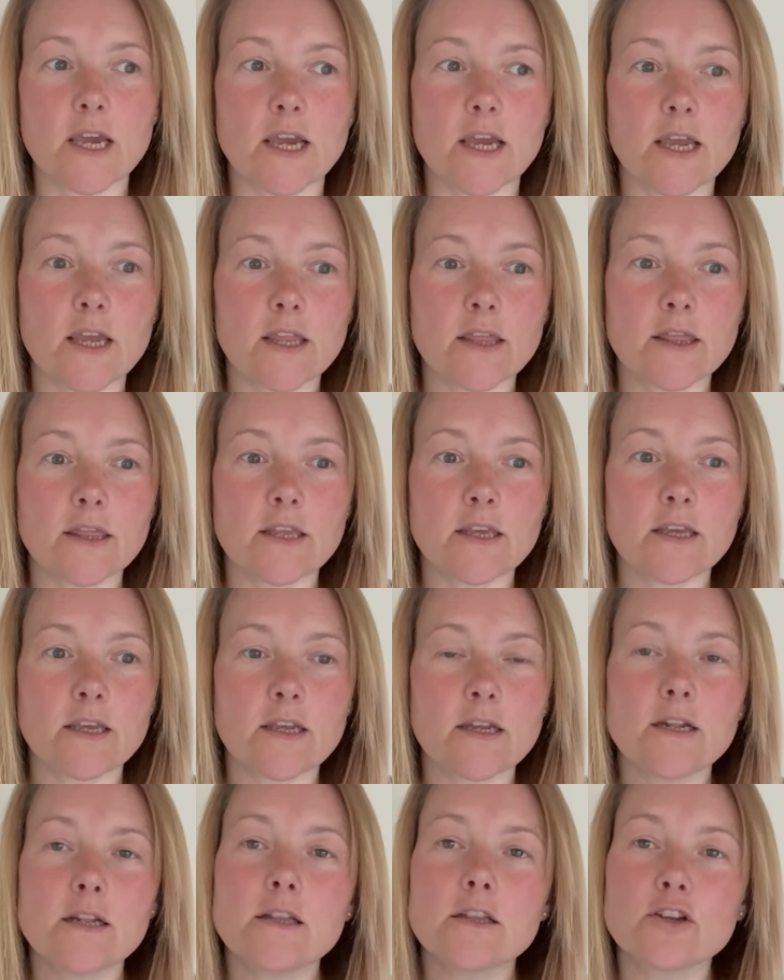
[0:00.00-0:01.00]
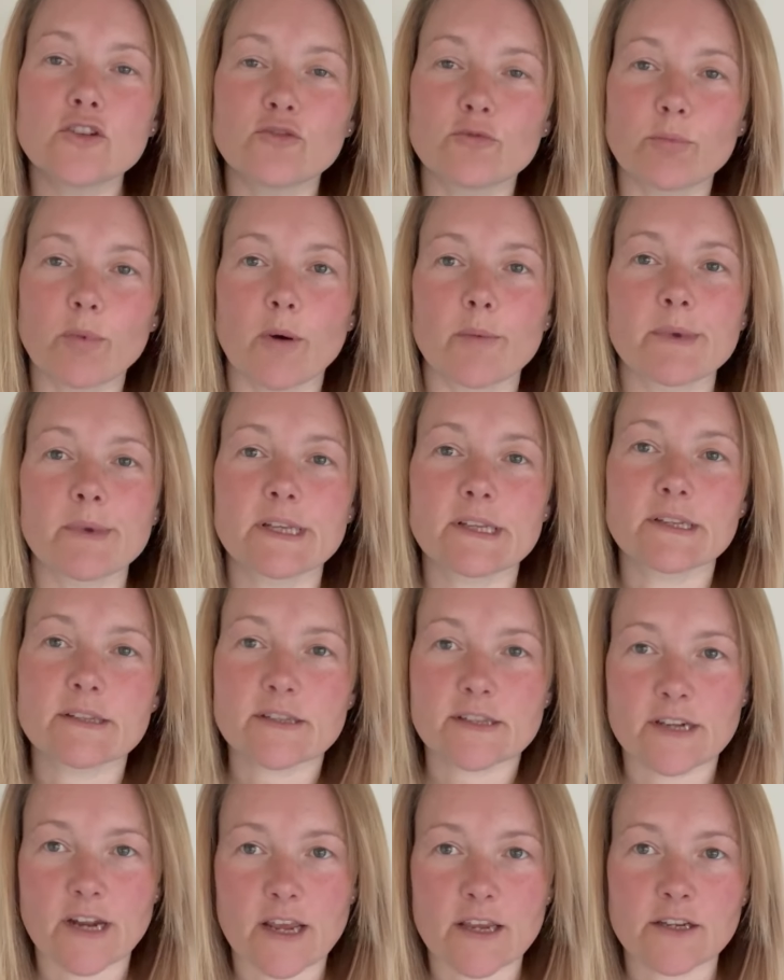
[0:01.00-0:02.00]
in the love bombing
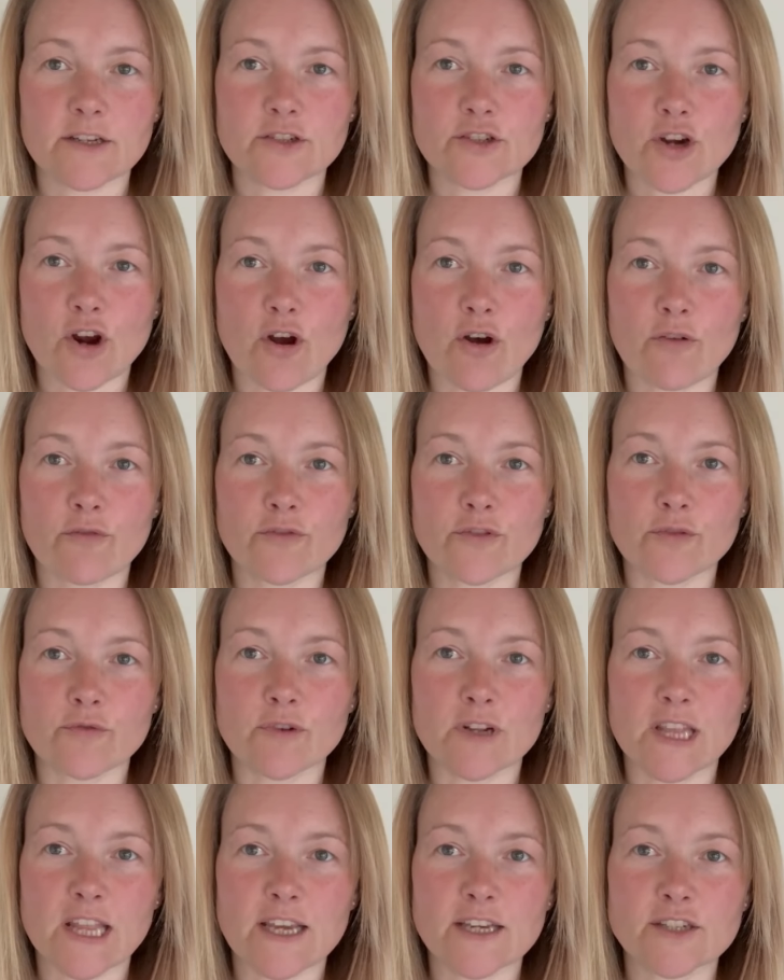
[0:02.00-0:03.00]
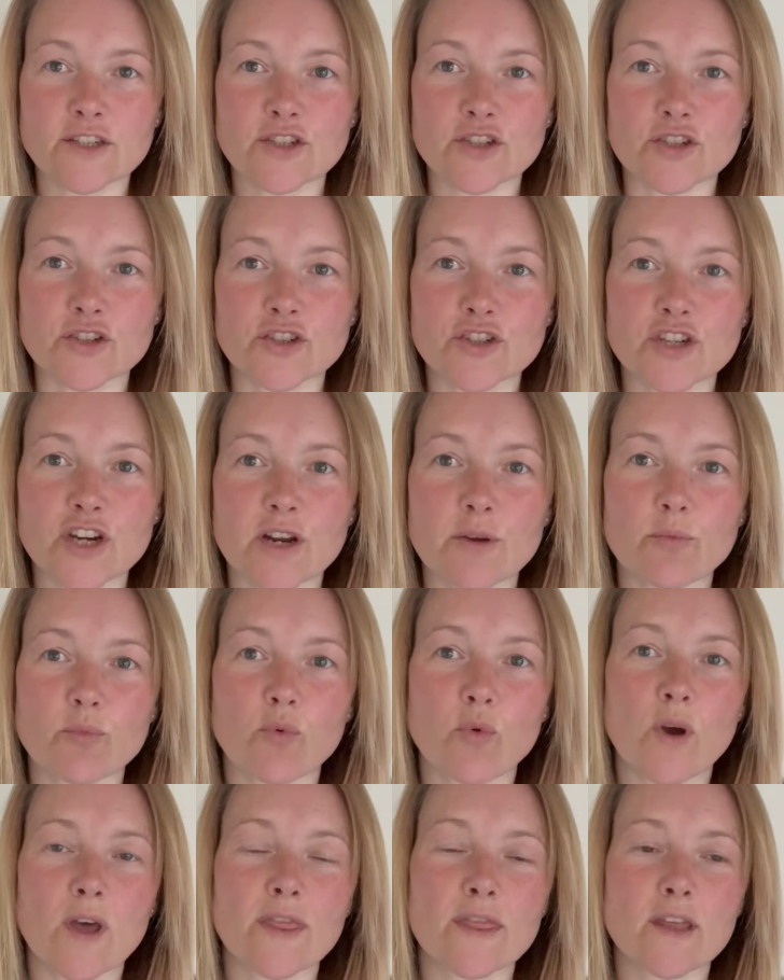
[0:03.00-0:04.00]
stage of the relationship,
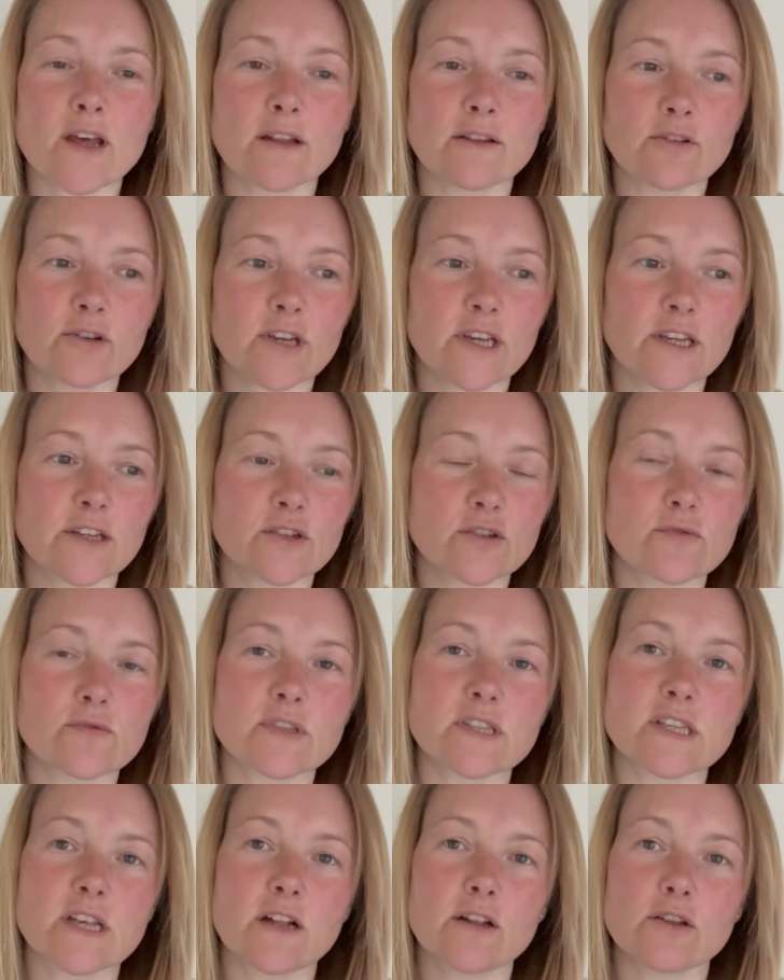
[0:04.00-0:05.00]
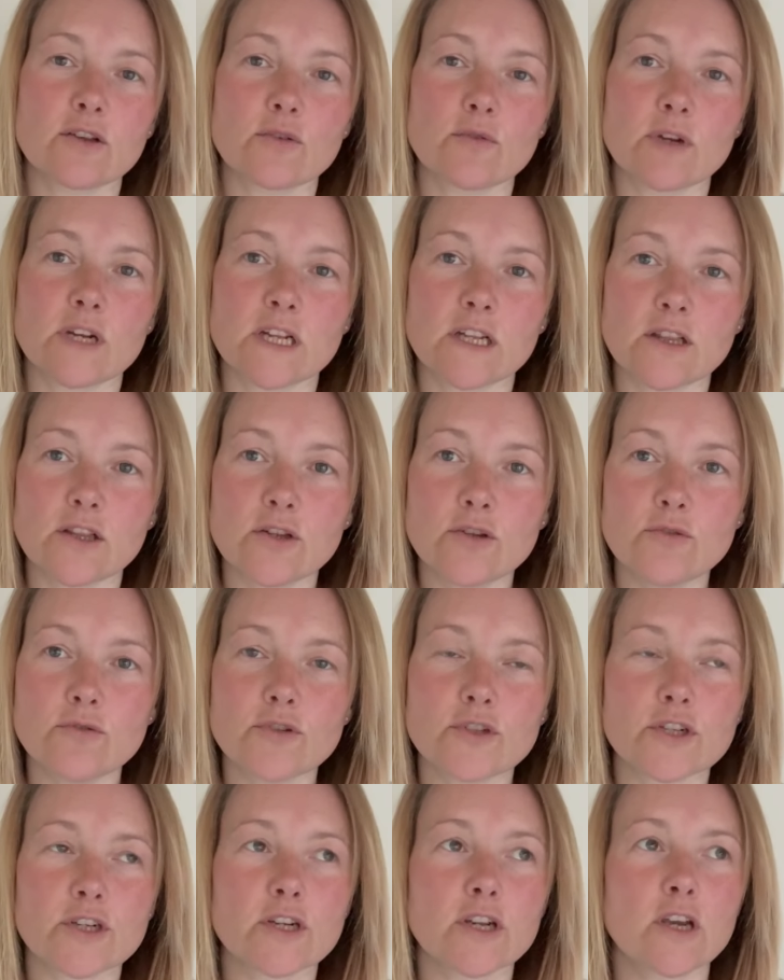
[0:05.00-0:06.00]
when they're looking to sell you an
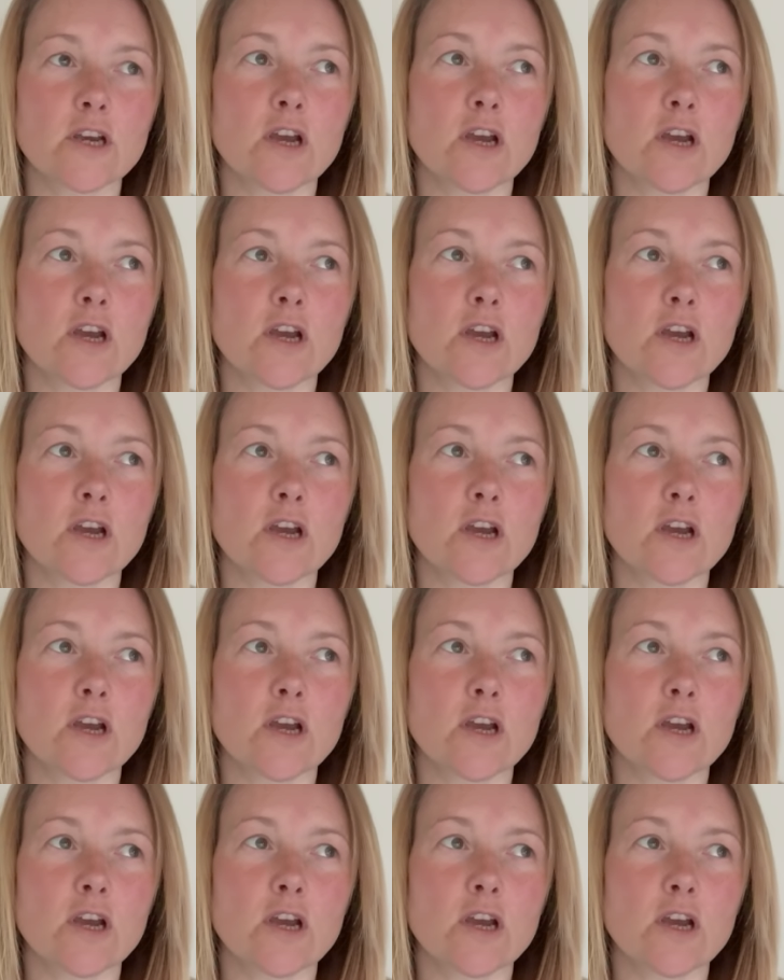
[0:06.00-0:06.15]
illusion